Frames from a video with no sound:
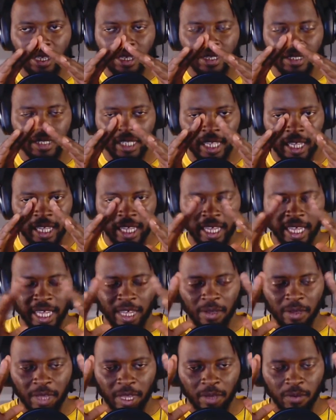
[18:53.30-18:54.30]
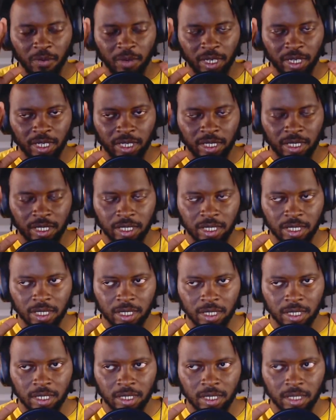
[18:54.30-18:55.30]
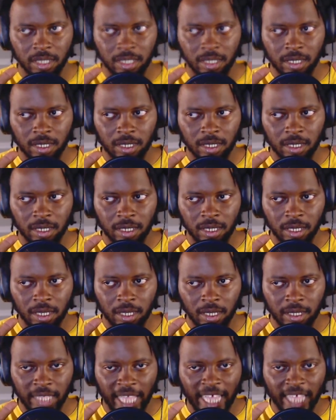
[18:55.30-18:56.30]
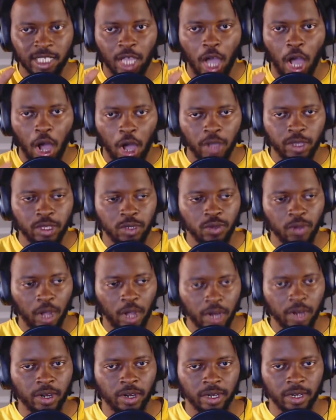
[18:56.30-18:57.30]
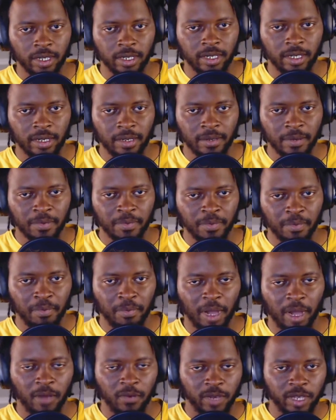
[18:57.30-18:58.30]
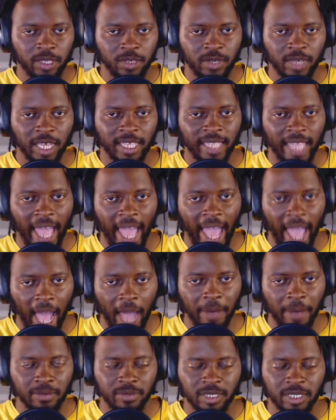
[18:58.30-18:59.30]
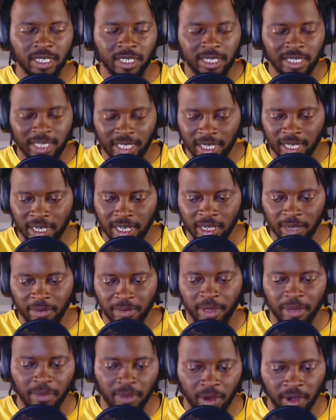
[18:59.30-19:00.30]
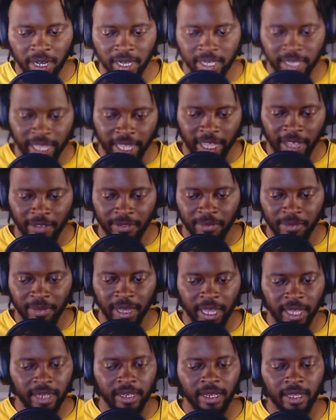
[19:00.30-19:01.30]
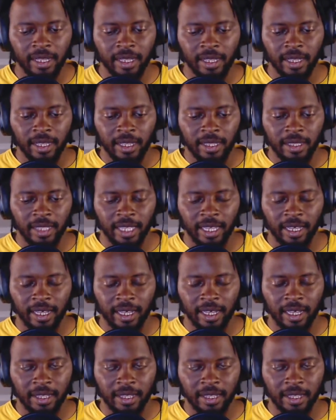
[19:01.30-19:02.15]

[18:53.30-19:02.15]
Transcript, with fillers: It was. That's all you heard. But when you get the albums, you'll see a little bit more in depth, but the